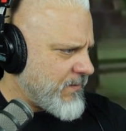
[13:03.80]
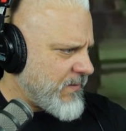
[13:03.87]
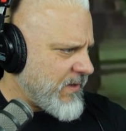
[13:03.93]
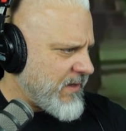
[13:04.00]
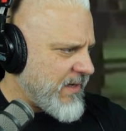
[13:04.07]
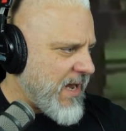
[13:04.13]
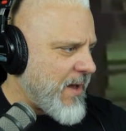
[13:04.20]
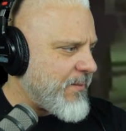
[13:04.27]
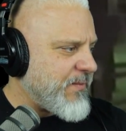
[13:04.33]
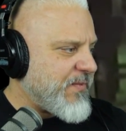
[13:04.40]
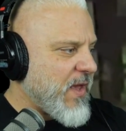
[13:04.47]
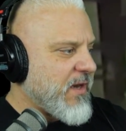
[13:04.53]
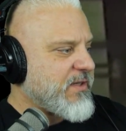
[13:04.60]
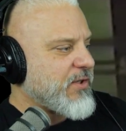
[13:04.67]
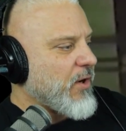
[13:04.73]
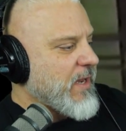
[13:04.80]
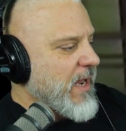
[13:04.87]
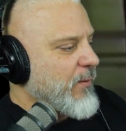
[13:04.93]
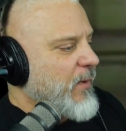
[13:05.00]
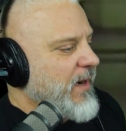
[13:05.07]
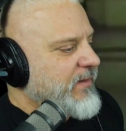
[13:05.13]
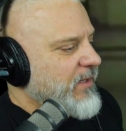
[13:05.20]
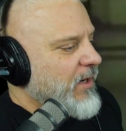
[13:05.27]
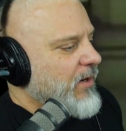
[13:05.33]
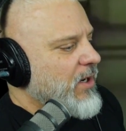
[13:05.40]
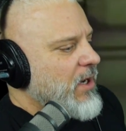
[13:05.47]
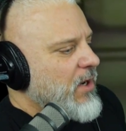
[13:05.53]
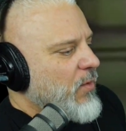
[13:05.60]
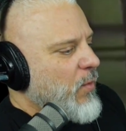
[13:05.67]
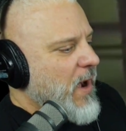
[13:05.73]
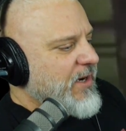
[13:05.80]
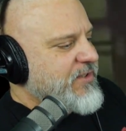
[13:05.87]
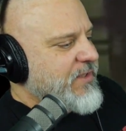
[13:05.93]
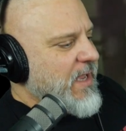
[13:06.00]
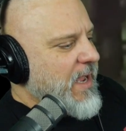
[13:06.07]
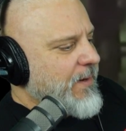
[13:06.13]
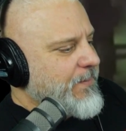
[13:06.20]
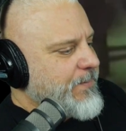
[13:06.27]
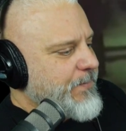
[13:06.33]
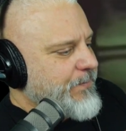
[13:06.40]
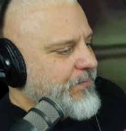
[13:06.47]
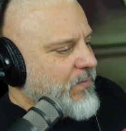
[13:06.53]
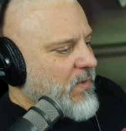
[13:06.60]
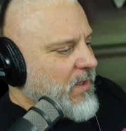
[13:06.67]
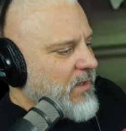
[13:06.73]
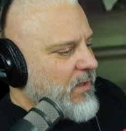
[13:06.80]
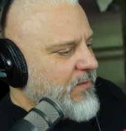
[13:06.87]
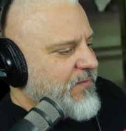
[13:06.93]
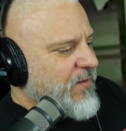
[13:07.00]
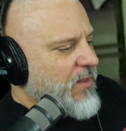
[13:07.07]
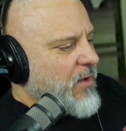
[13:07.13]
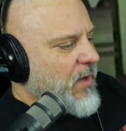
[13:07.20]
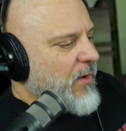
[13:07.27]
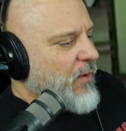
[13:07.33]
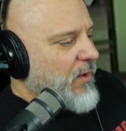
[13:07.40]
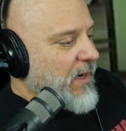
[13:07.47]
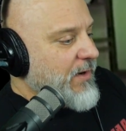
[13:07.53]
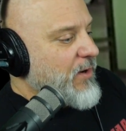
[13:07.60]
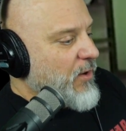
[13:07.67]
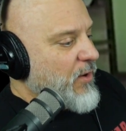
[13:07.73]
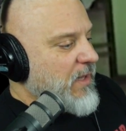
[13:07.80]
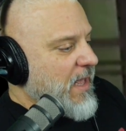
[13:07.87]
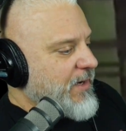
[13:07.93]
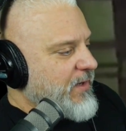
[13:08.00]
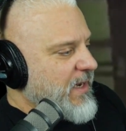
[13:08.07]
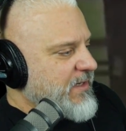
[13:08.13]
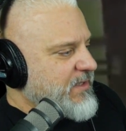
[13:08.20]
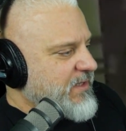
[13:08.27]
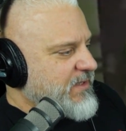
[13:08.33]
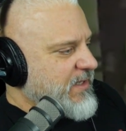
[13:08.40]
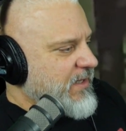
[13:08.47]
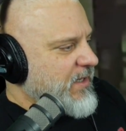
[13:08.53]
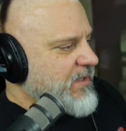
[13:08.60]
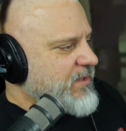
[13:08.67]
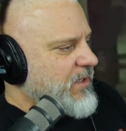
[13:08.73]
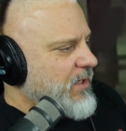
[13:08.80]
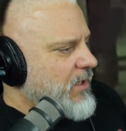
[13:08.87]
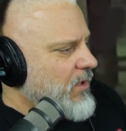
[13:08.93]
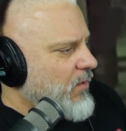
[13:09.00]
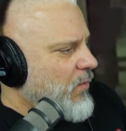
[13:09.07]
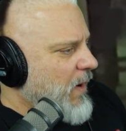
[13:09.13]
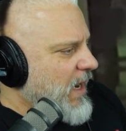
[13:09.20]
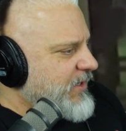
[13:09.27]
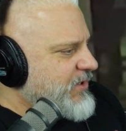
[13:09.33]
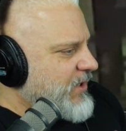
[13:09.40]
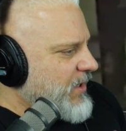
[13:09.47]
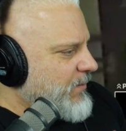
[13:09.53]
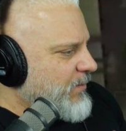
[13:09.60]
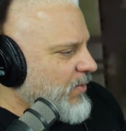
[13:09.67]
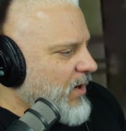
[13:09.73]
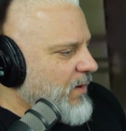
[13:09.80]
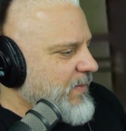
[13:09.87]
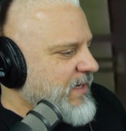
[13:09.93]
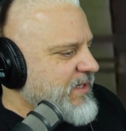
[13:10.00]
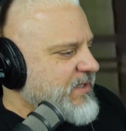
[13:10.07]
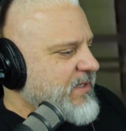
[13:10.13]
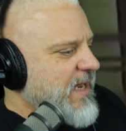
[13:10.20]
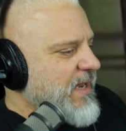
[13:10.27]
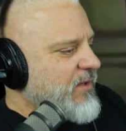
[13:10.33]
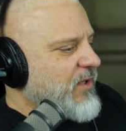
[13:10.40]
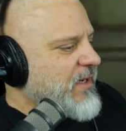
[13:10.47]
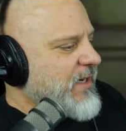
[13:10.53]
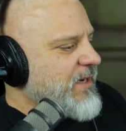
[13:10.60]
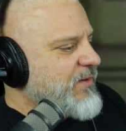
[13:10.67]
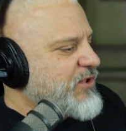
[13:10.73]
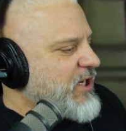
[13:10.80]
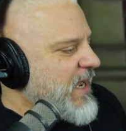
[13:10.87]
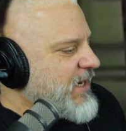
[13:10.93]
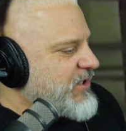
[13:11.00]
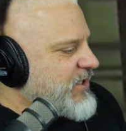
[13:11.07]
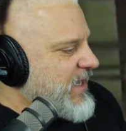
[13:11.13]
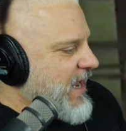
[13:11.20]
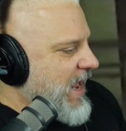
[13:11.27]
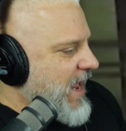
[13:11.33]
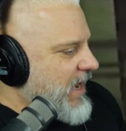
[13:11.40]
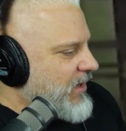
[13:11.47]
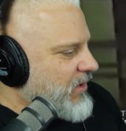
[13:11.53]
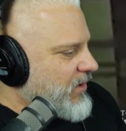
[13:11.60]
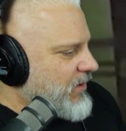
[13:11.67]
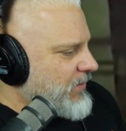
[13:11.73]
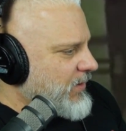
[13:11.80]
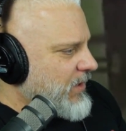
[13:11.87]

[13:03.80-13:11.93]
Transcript: Yep, that's okay, right there. Watch that. I know a lot of you guys could see this. Watch him. Boom. He just look at you change the angle.